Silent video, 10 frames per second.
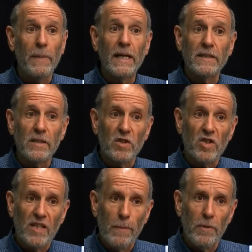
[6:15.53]
But it's a
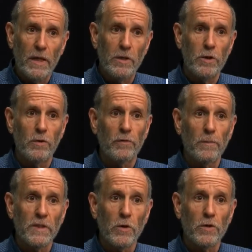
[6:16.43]
separate issue from
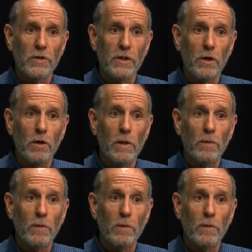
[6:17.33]
Social Security,